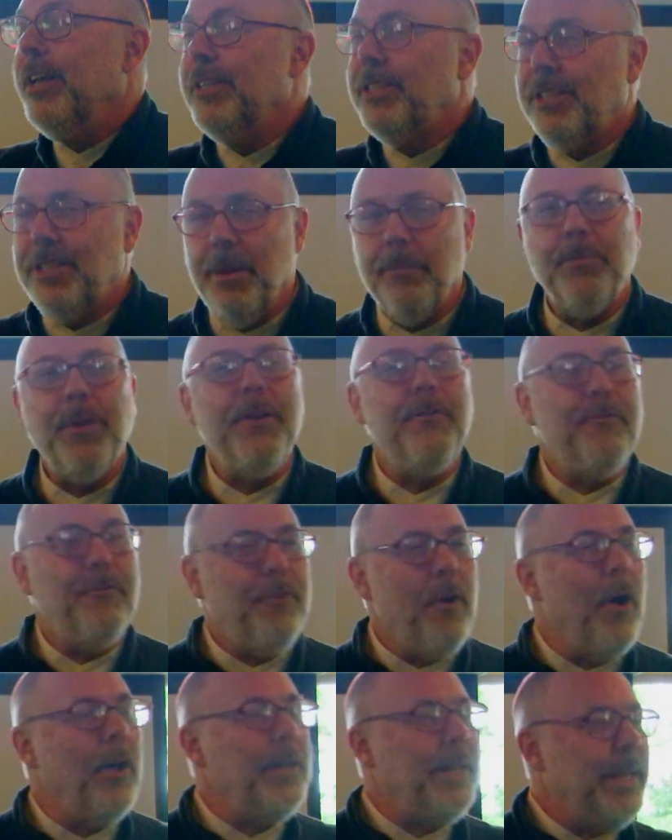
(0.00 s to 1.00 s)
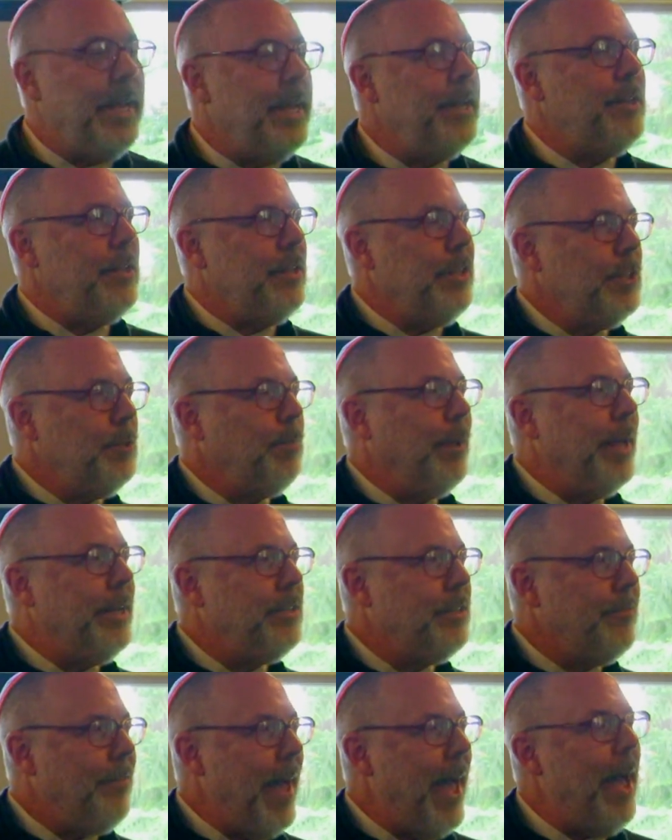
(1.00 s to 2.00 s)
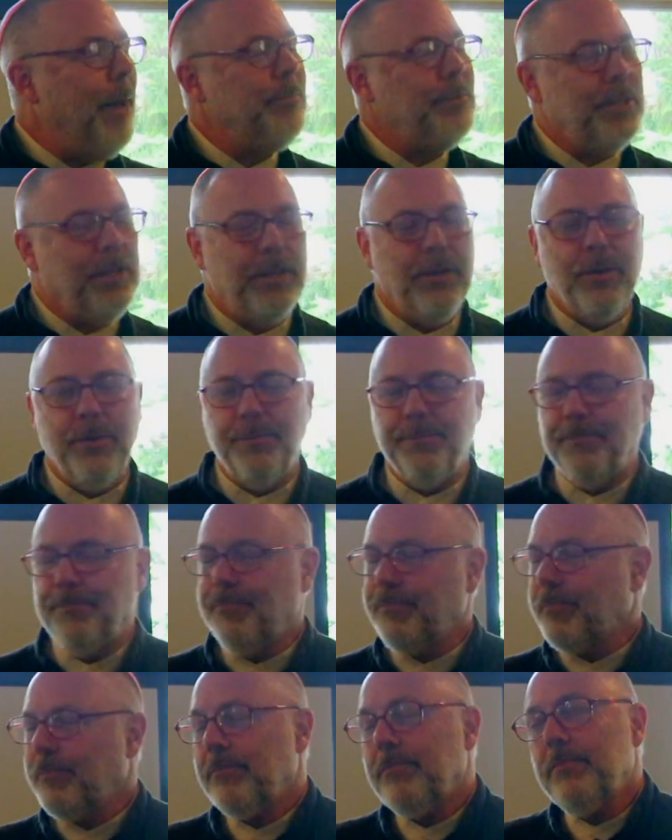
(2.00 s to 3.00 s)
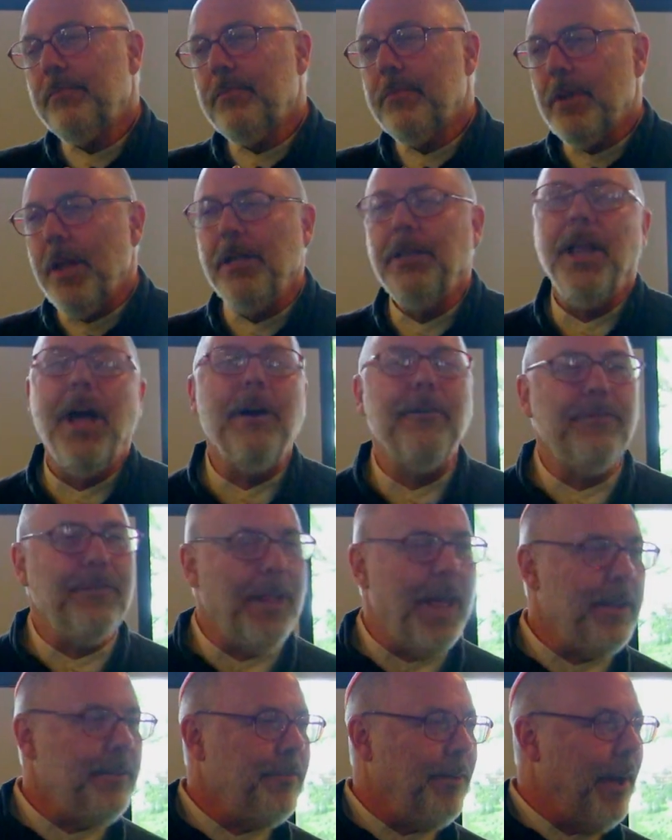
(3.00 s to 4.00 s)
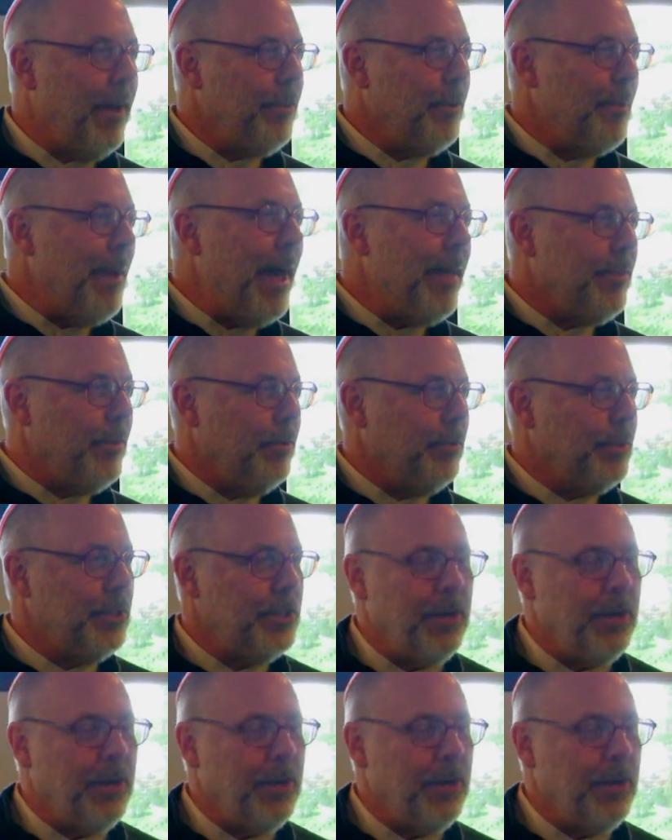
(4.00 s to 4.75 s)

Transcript: simply falling into this place of absolute love like Father Matthew was